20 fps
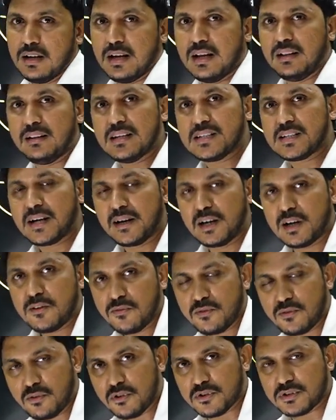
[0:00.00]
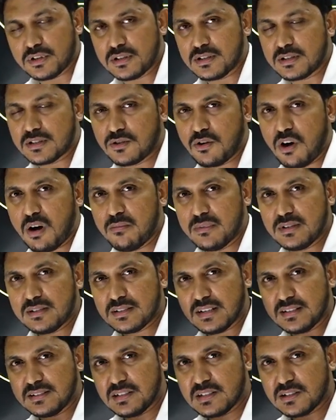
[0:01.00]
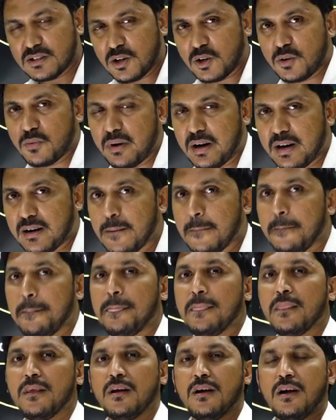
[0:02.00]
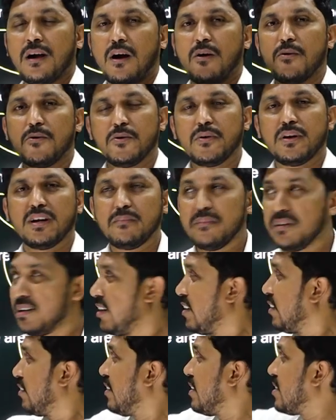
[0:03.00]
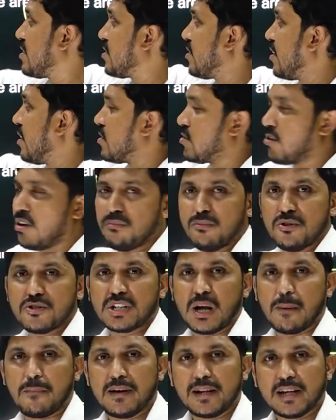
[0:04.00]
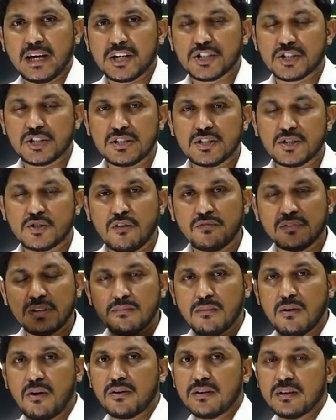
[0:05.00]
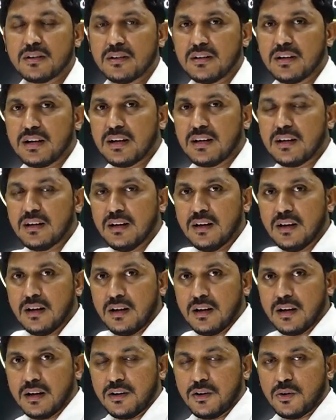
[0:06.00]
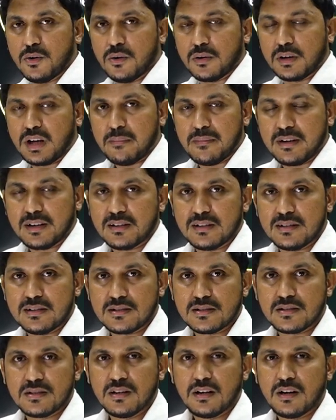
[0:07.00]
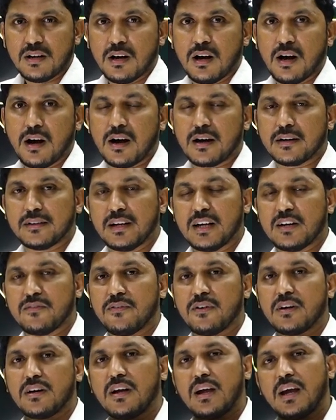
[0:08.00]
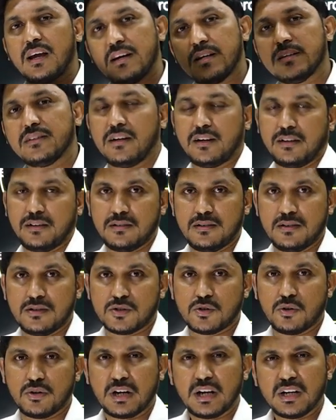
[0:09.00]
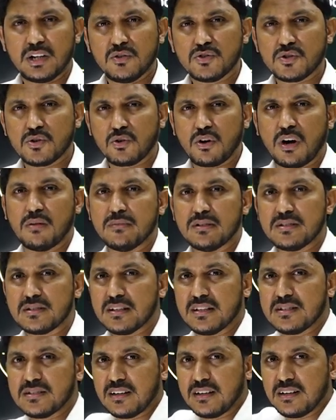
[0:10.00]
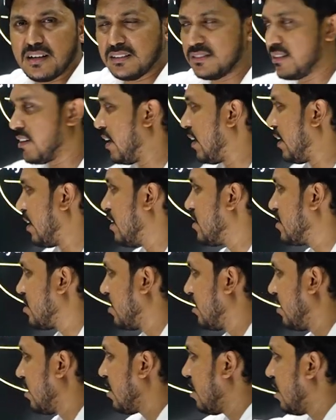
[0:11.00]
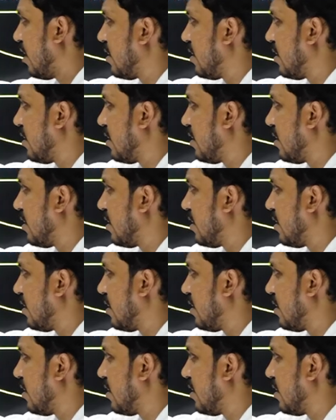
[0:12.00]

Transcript: In this kind of questions, common sense is required. How to eliminate these things? Almost applications of the modern day, you know, chemicals are there for anything. So, you can use your common sense and take the right answer here.